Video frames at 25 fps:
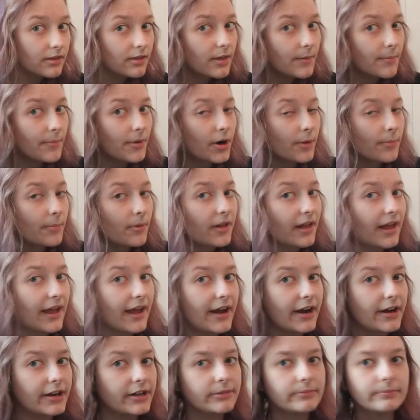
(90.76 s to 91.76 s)
the purple
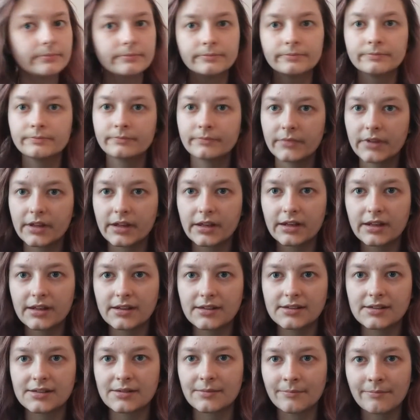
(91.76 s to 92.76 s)
hair. It
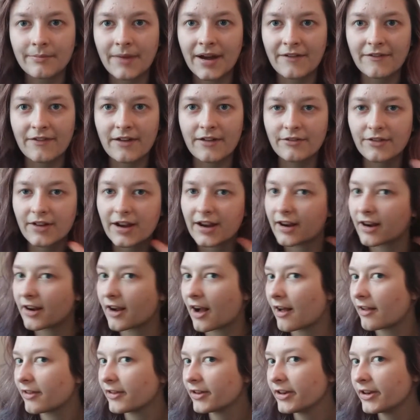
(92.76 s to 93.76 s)
is my favorite hair
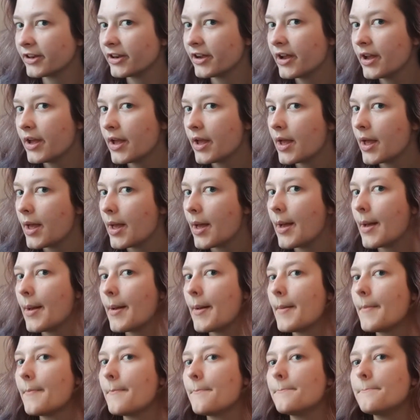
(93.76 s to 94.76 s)
color,
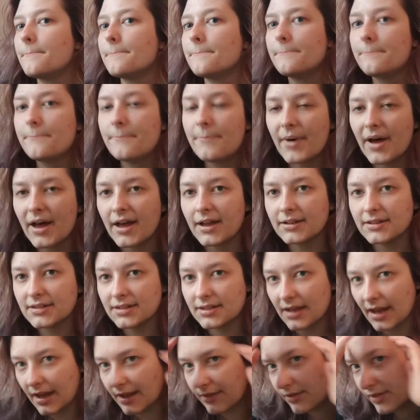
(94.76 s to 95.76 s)

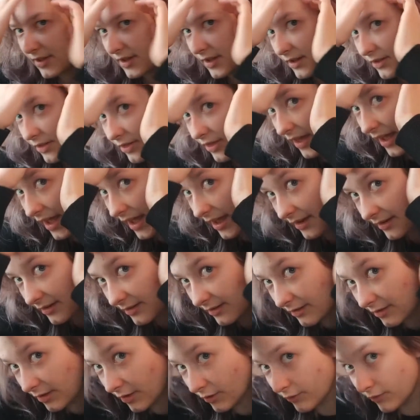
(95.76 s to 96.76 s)
but I think that
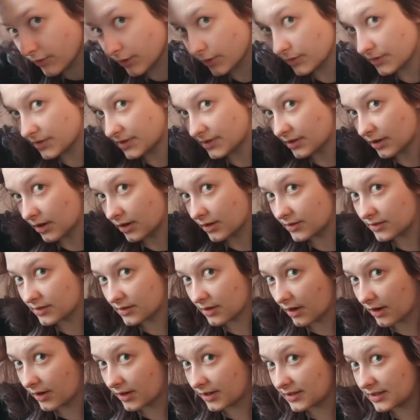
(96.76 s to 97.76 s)
the roots are
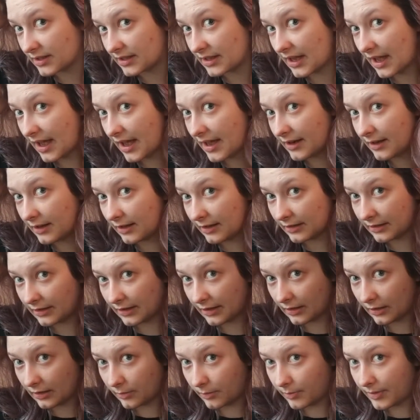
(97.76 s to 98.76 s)
starting to get a
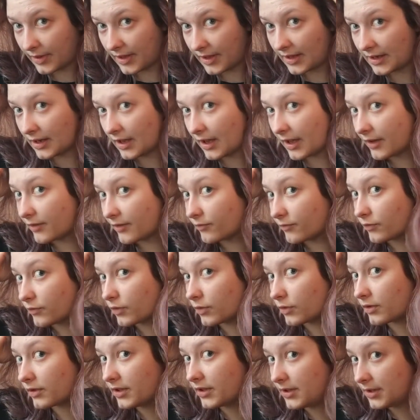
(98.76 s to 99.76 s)
little bit
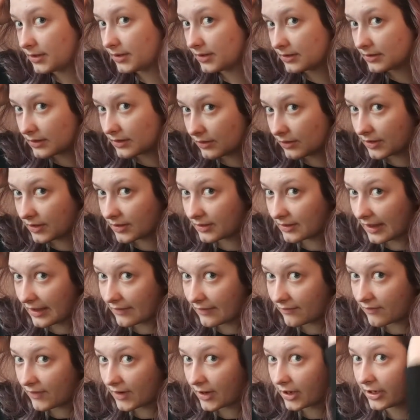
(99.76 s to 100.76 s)
unruly. You can
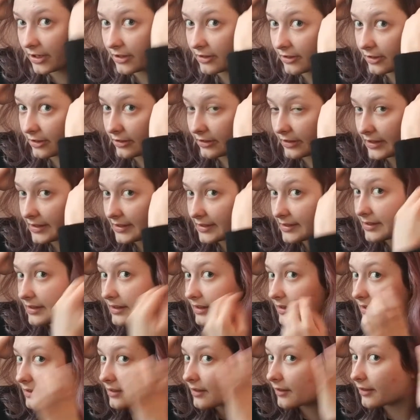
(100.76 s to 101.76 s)
like very clearly
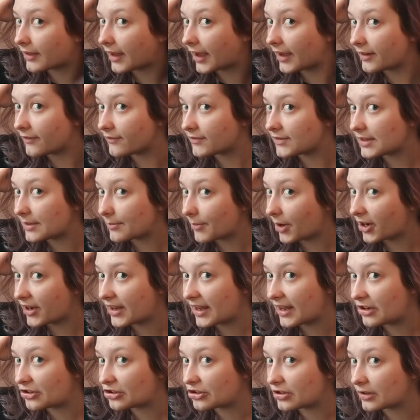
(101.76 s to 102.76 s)
see the line of
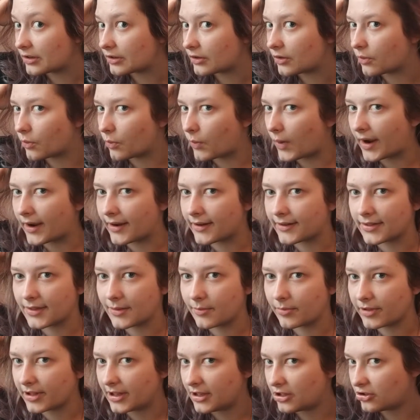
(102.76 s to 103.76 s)
demarcation where the
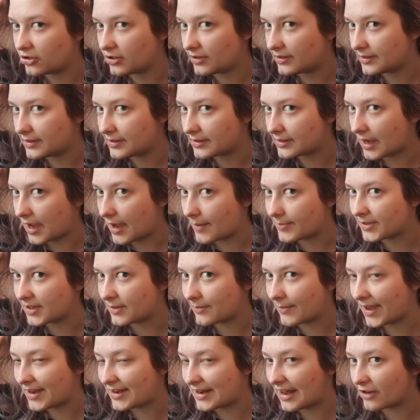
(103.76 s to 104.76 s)
bleach stopped and
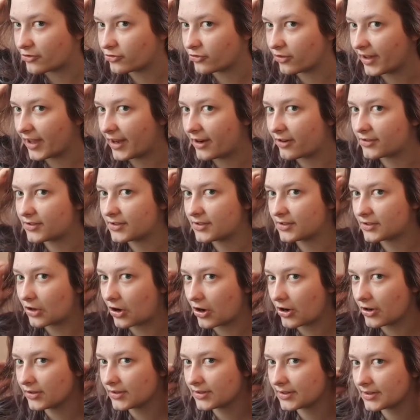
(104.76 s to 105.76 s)
my natural hair
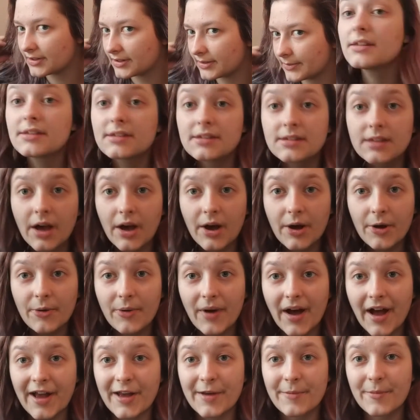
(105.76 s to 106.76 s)
starts. So
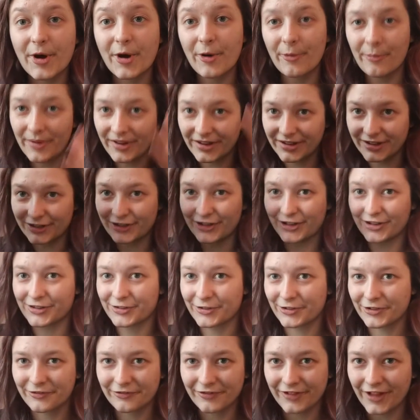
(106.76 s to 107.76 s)
I am hoping to just
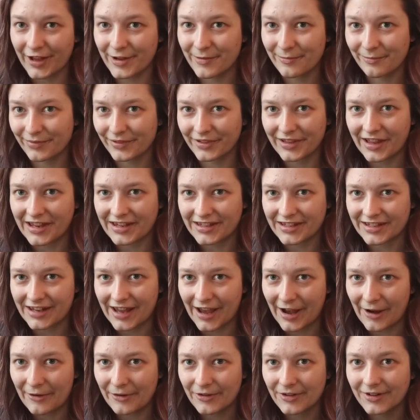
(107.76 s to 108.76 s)
sort of like blend it
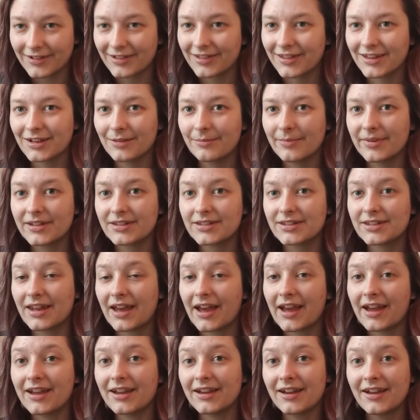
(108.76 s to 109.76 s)
out a little bit
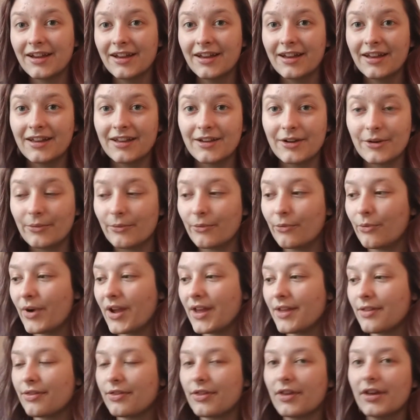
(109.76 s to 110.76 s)
today
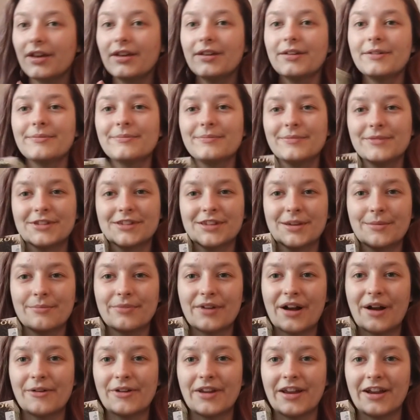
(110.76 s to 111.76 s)
with some
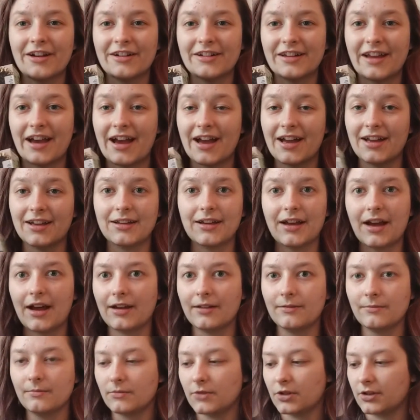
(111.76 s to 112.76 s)
brown hair dye.
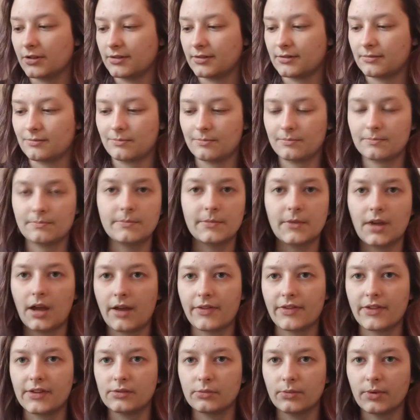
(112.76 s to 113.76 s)
I just
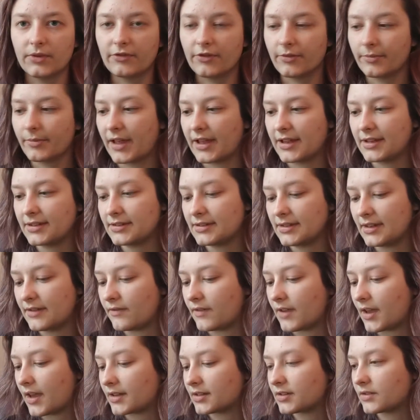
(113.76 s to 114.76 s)
got this one from like
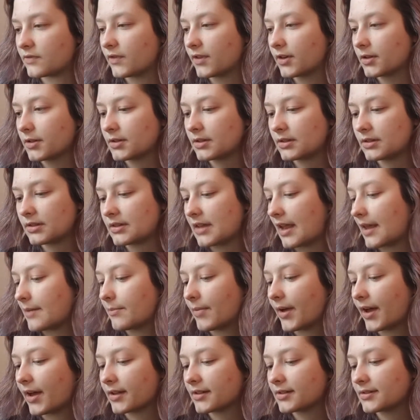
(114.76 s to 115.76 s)
CVS for 10
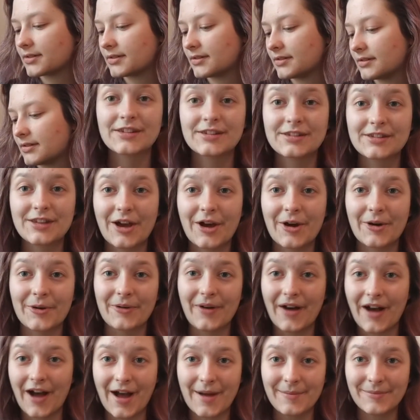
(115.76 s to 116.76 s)
bucks.
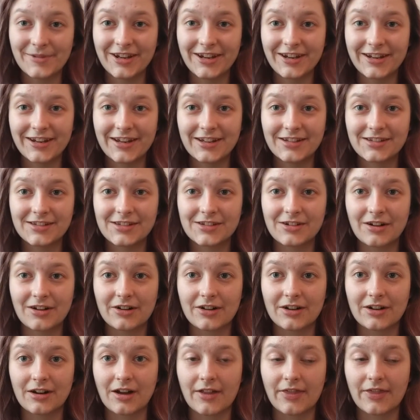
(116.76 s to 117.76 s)
So I'm gonna get
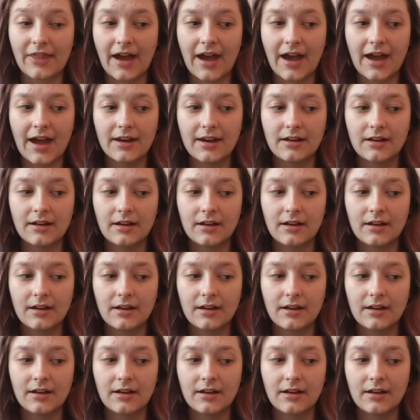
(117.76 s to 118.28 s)
started on that.